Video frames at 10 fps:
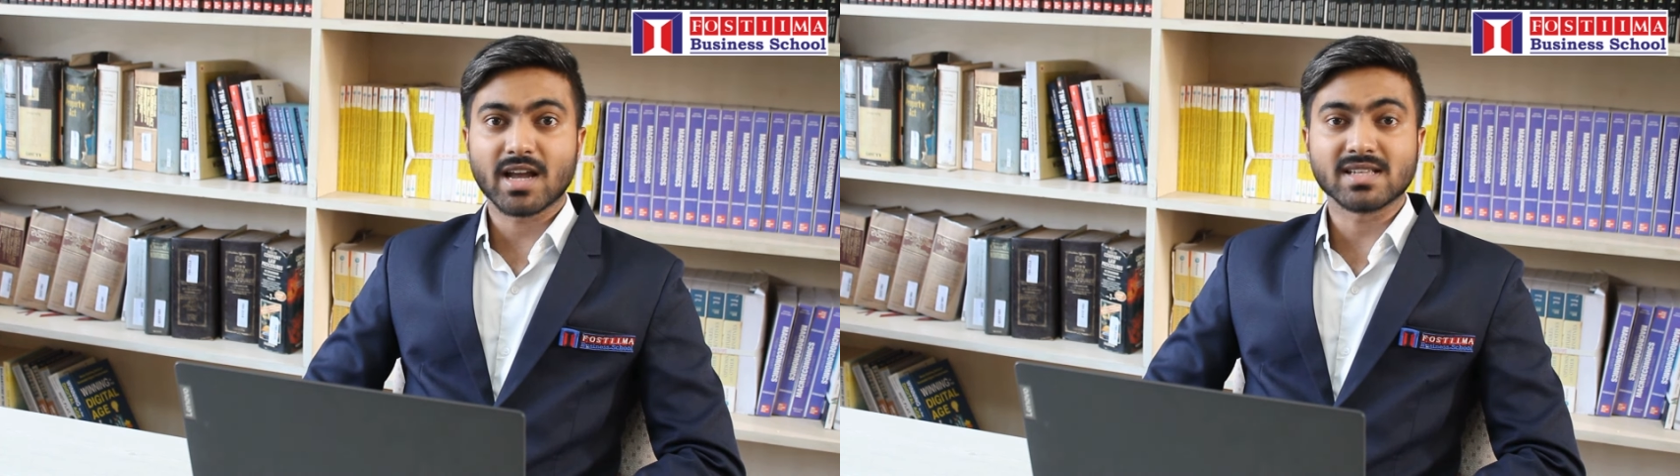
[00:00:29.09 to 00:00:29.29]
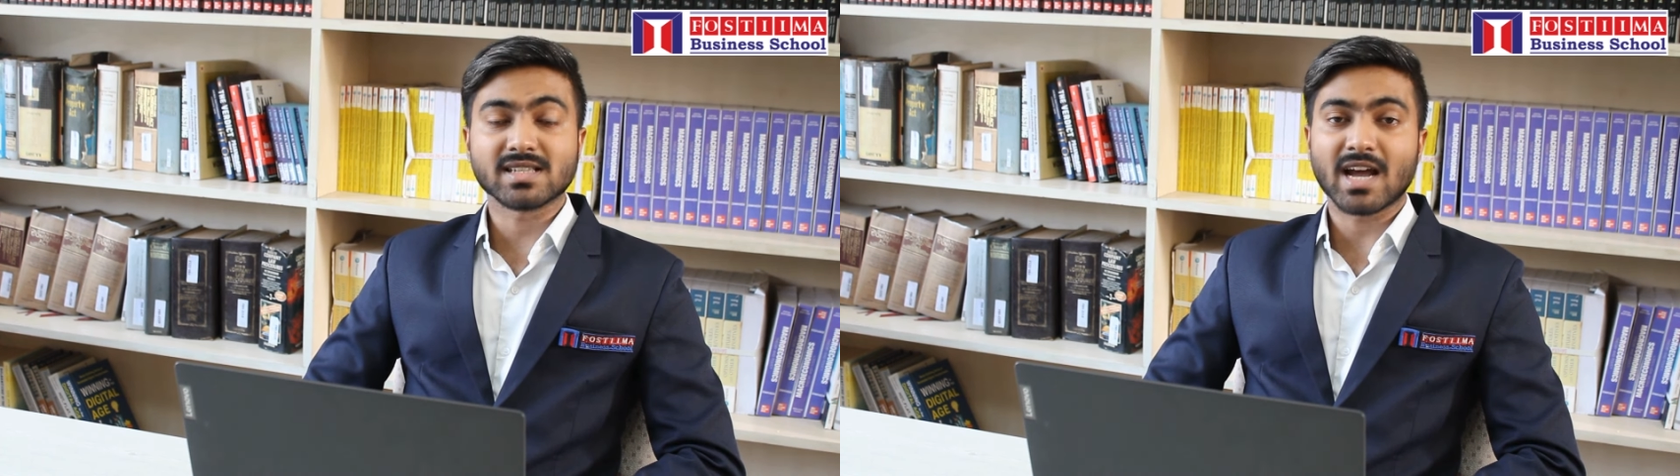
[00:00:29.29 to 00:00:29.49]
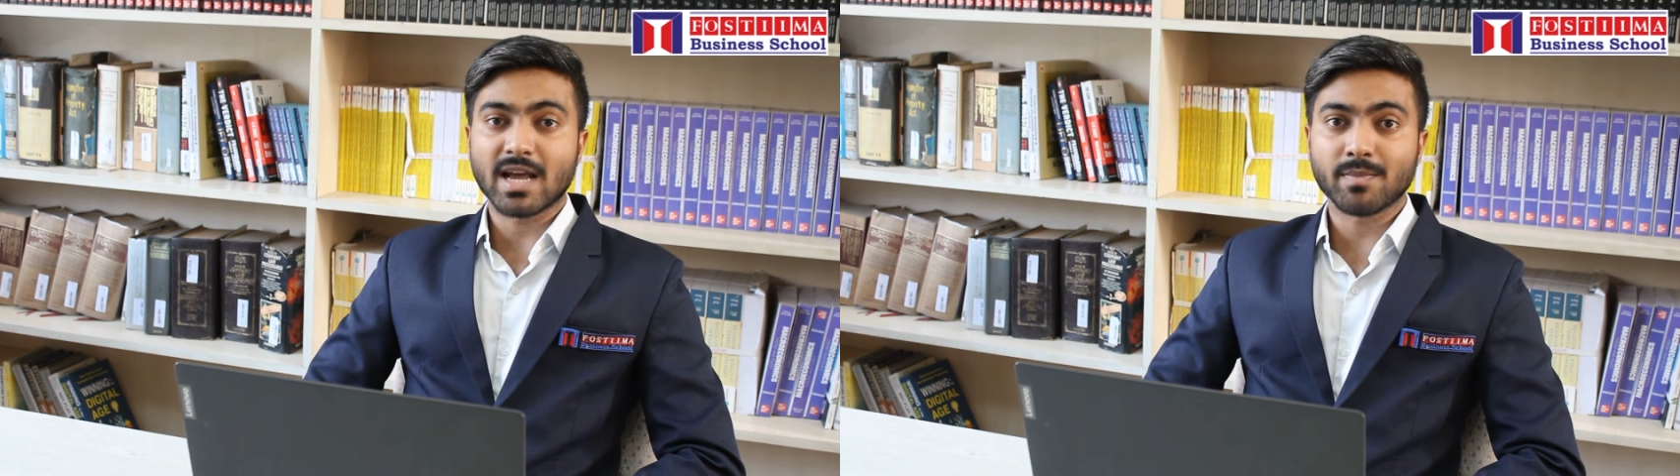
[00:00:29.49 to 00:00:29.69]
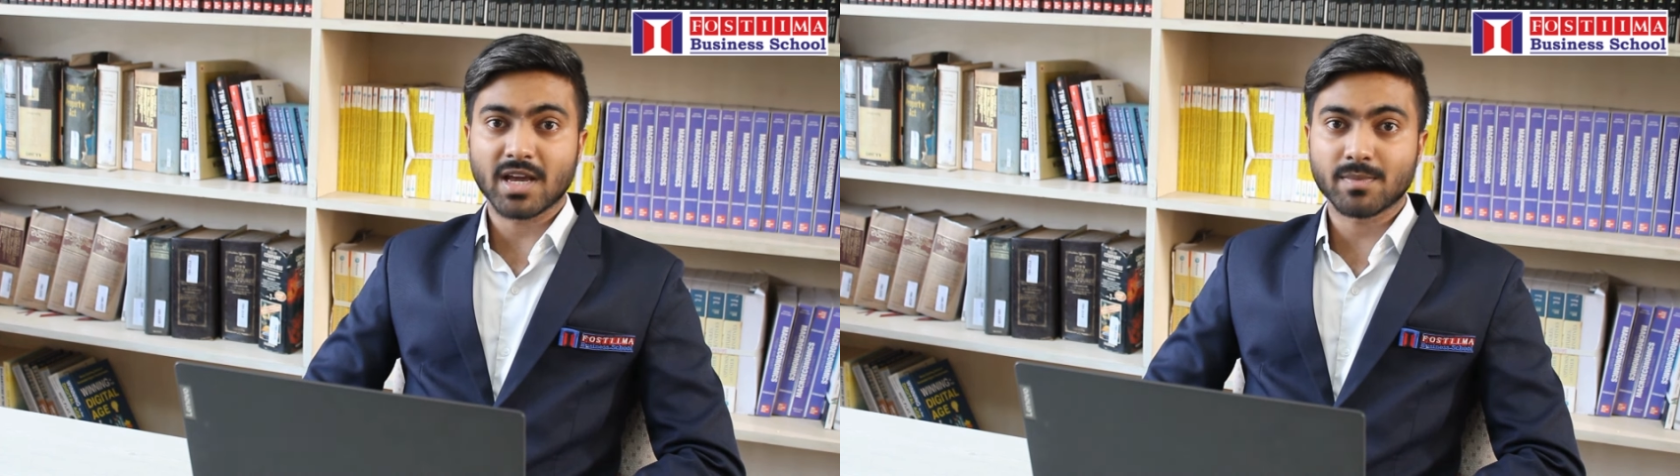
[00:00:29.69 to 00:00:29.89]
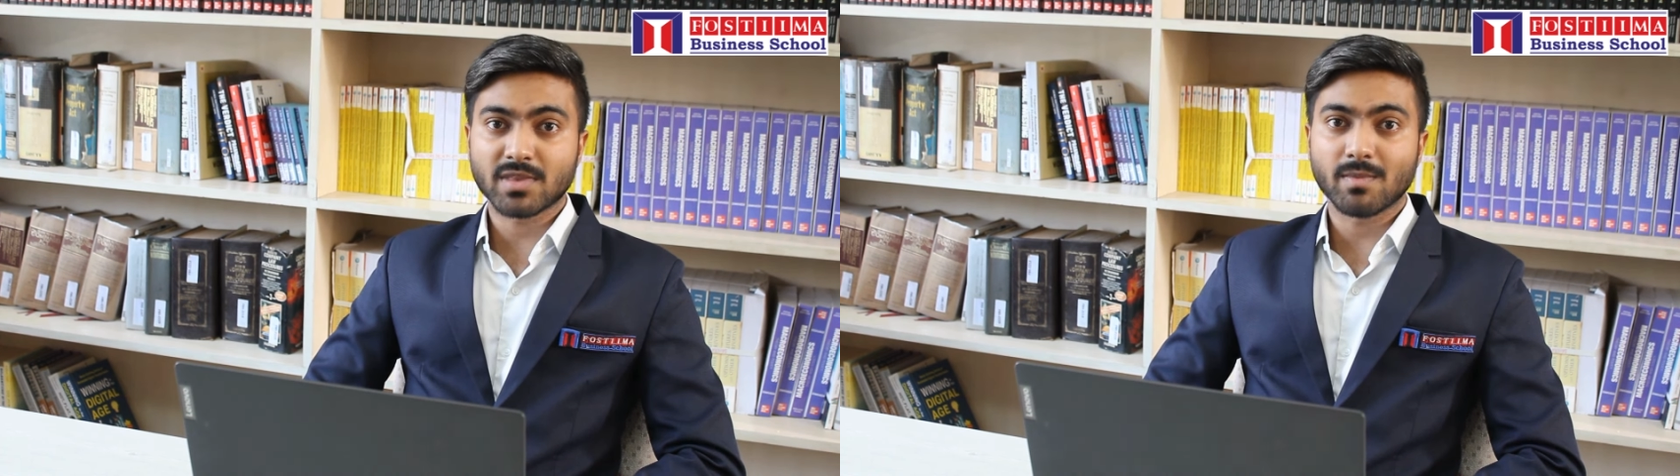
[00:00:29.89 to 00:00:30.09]
as IIM
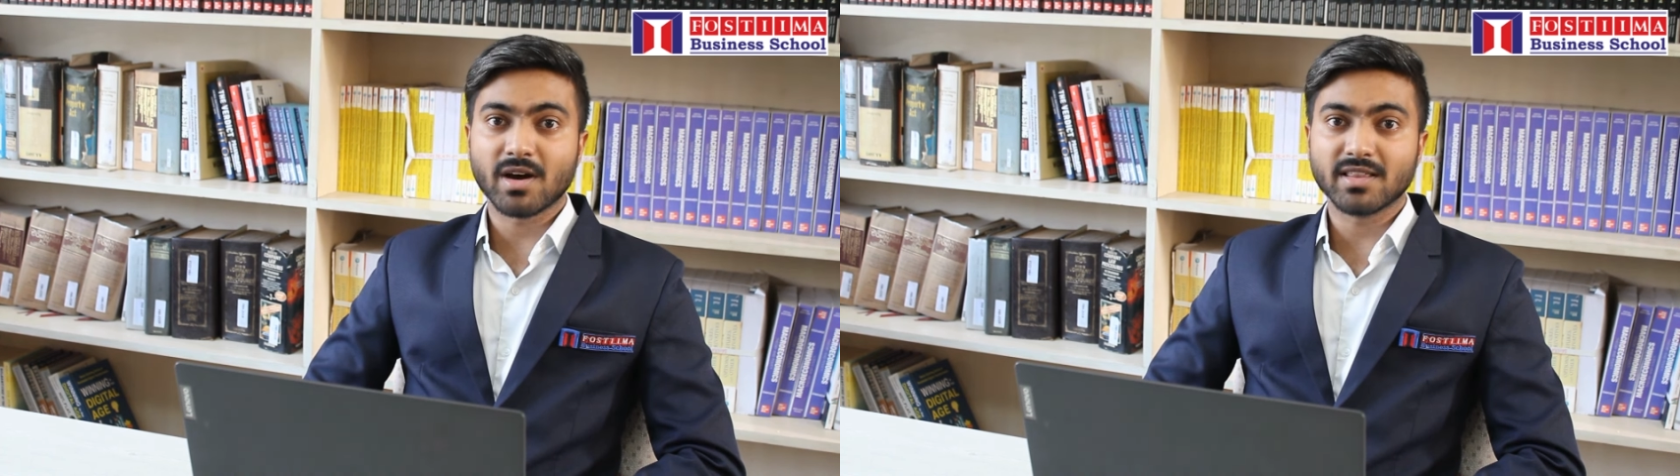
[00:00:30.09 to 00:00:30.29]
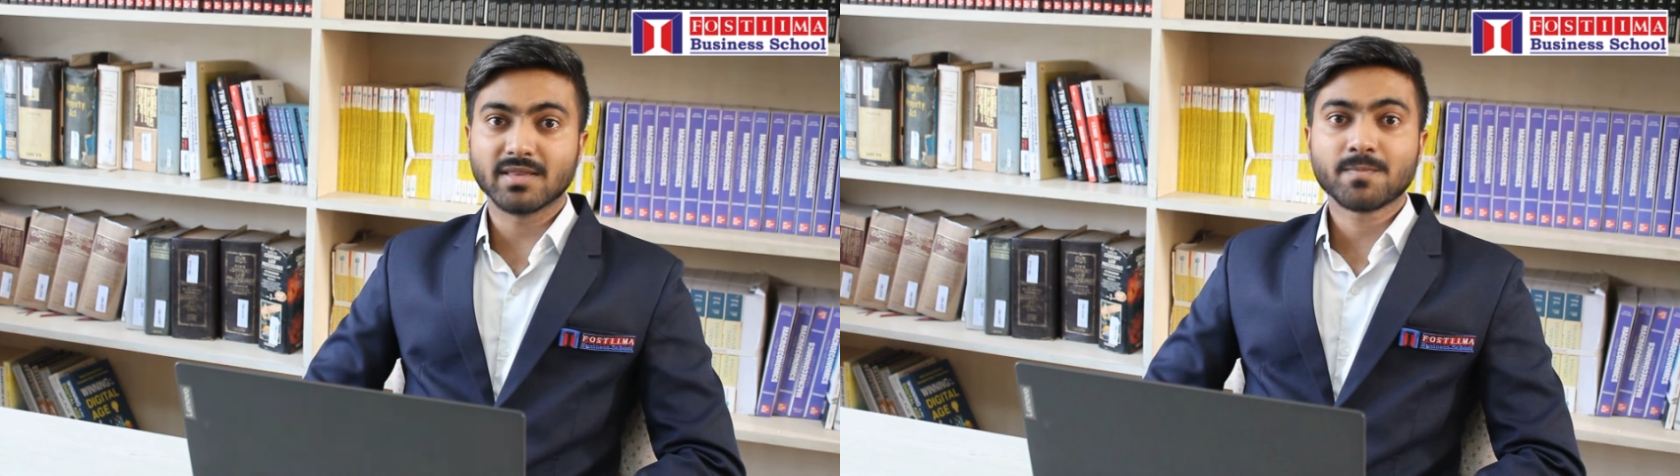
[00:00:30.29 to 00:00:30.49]
Ahmedabad.